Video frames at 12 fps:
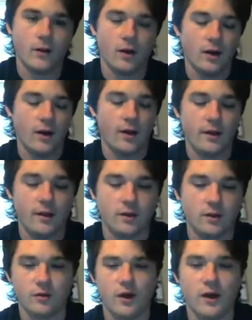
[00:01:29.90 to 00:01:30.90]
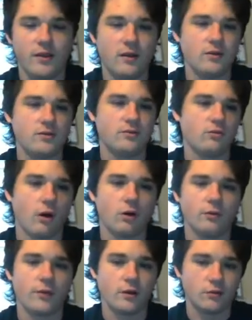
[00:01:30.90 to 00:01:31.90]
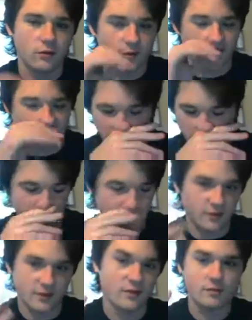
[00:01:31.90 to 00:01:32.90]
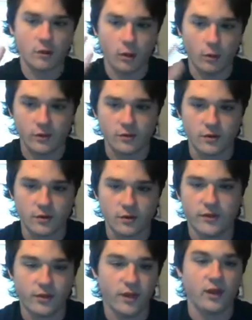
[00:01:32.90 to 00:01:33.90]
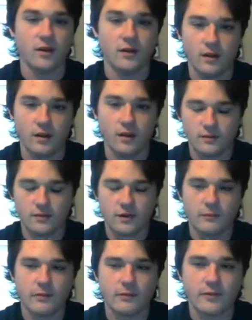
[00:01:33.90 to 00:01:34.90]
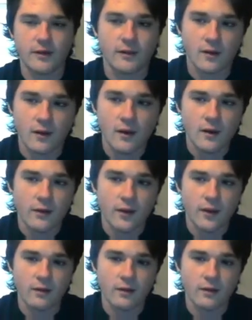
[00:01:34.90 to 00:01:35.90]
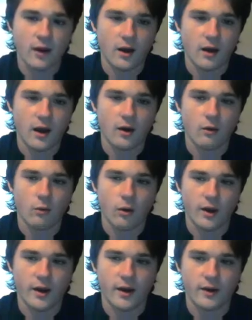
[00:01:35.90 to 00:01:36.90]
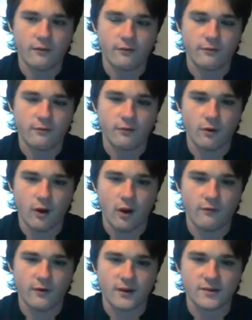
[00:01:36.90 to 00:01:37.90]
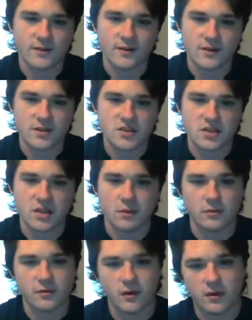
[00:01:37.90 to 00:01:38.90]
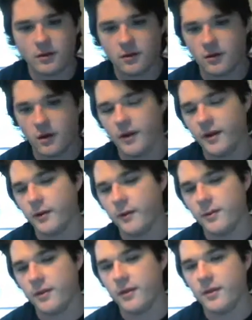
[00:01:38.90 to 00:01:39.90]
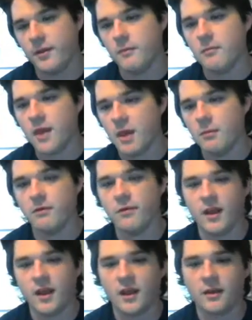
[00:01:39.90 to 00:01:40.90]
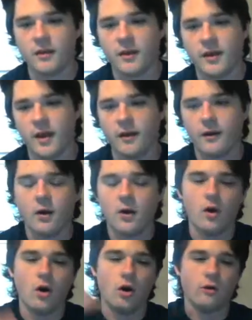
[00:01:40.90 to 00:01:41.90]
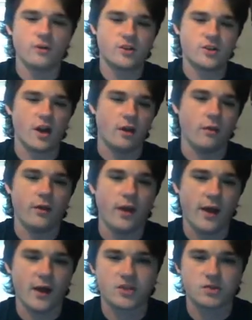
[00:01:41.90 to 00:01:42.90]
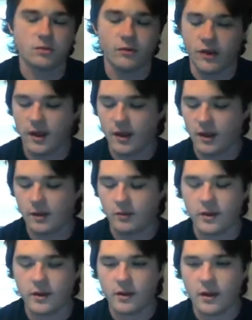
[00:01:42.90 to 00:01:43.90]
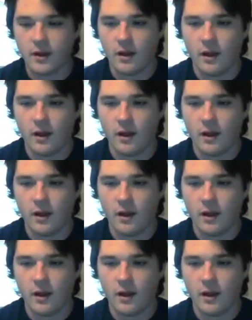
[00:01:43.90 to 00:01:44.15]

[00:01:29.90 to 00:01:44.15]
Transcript: you know, you can tell, I think he struggled with injuries. The last couple of years, he did struggle with injuries. I think he did, same in effect. And, you know, I don't know what kind of off-ice condition he was in. You know, I know the meme of Danny Heatley kind of overshadowed the actual Danny Heatley